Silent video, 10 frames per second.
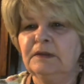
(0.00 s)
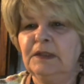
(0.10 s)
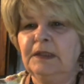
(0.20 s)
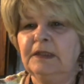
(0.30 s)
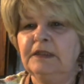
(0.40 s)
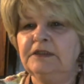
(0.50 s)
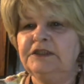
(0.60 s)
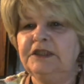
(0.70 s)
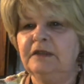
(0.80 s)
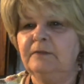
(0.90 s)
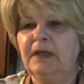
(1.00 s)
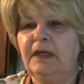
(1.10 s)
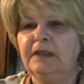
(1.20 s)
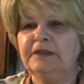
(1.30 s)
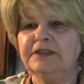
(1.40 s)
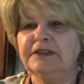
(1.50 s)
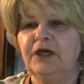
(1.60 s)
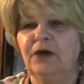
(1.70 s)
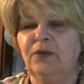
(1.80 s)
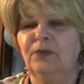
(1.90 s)
And Jim hates
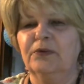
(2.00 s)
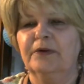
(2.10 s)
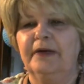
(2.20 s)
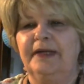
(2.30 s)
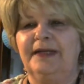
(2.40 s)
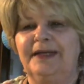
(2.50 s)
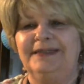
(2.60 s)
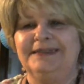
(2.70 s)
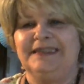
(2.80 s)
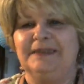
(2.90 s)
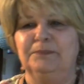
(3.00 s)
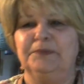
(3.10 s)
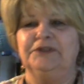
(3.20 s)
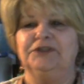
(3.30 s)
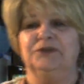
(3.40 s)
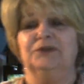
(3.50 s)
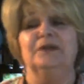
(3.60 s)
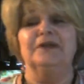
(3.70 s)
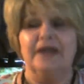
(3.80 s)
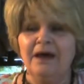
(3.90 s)
toe rings and
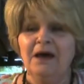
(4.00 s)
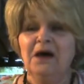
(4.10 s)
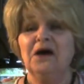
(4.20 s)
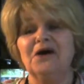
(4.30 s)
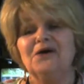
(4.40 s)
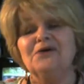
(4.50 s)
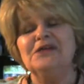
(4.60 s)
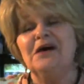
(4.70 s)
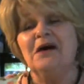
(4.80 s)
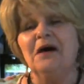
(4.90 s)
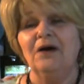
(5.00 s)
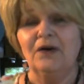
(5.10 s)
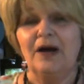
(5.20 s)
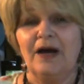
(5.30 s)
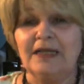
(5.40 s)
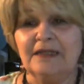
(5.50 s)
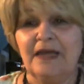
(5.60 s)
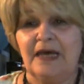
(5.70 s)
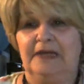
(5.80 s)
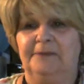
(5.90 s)
patchouli. Oh, no, I
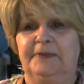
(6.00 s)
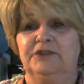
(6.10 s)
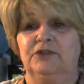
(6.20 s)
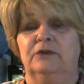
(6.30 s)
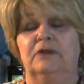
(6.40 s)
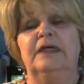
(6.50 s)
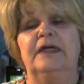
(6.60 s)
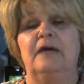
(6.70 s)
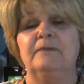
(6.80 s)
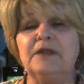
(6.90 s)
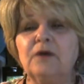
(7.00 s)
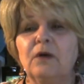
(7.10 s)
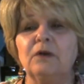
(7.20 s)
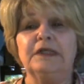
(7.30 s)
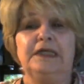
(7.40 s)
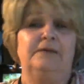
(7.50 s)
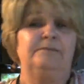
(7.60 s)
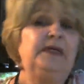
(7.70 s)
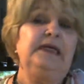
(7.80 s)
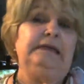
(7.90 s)
like patchouli. I'm an old
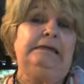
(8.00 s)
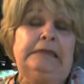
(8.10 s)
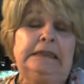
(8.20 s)
hippie.